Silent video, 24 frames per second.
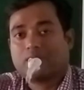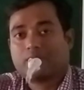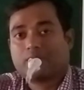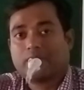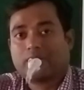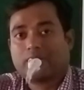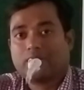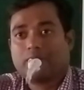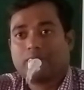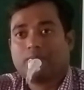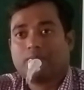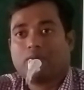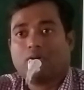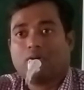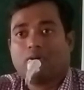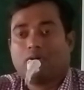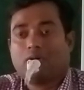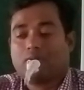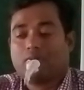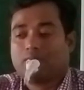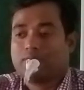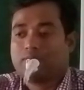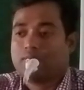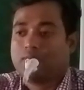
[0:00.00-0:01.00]
perspective
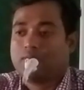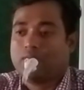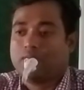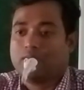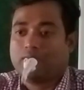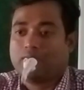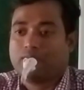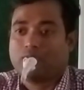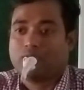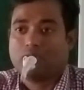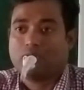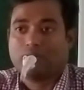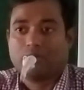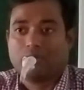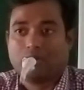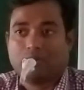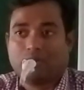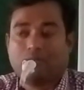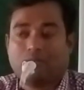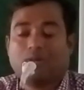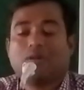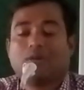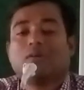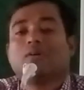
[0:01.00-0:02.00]
or from
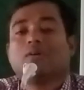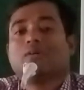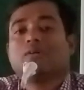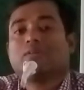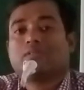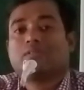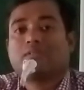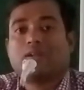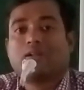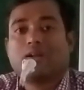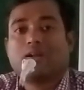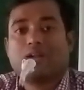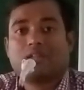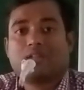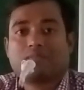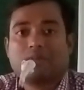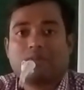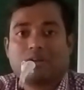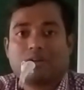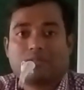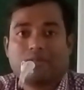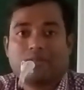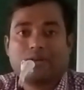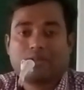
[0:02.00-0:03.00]
the generalized
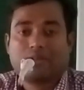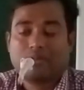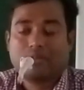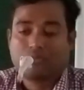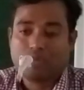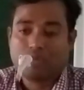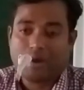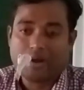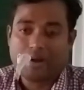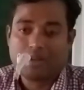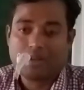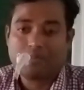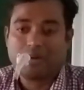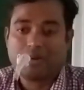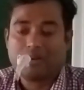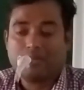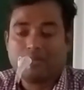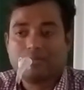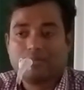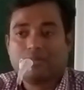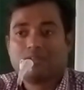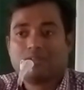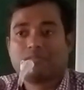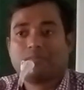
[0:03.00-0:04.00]
perspective to academic
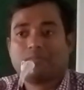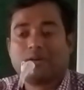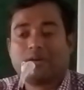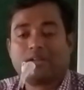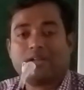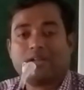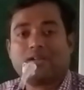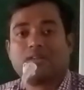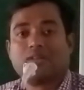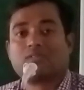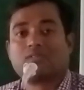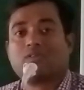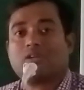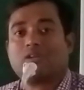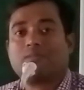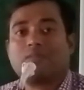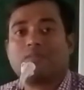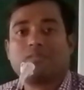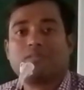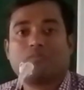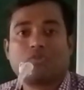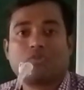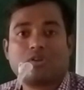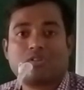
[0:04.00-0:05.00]
research, but it has got
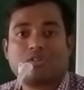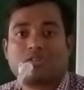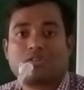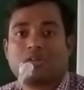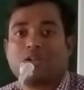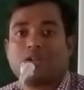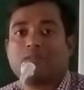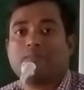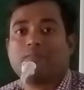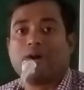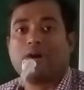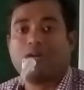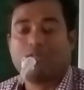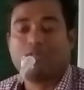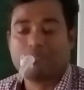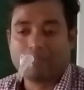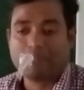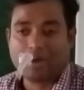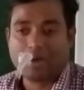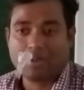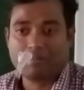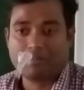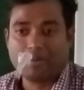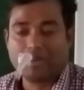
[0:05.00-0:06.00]
immense potential in
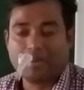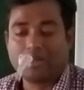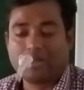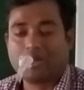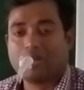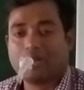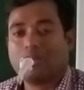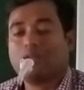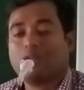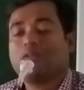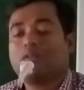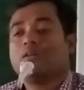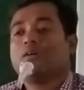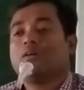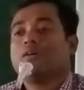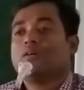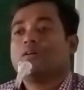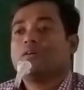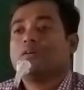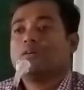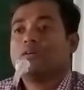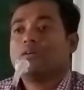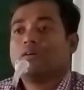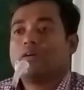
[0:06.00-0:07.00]
biomedical,
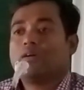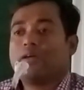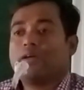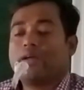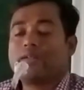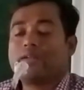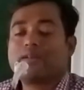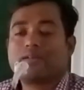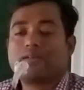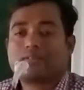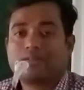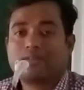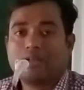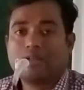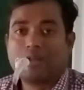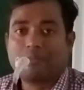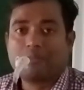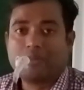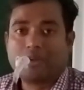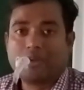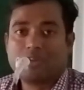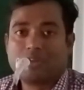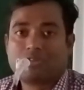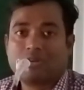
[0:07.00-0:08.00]
industrial
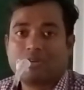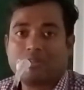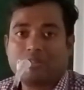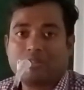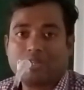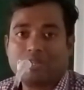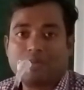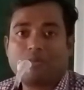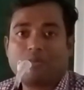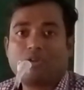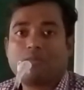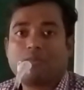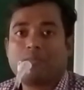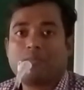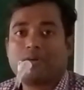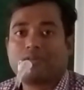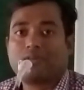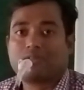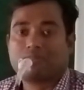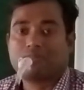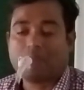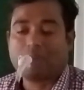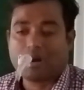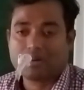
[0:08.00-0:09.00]
application in the development
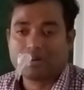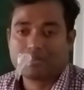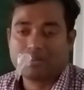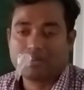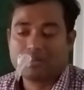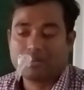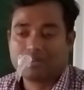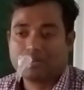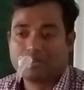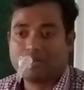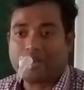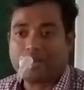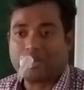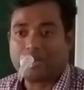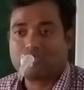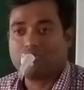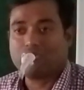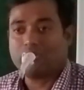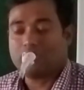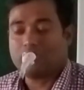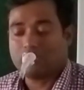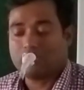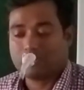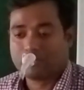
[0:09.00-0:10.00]
of smart sensor
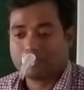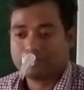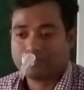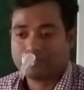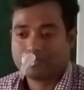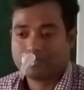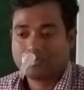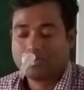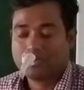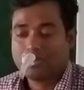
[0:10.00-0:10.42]
actuators.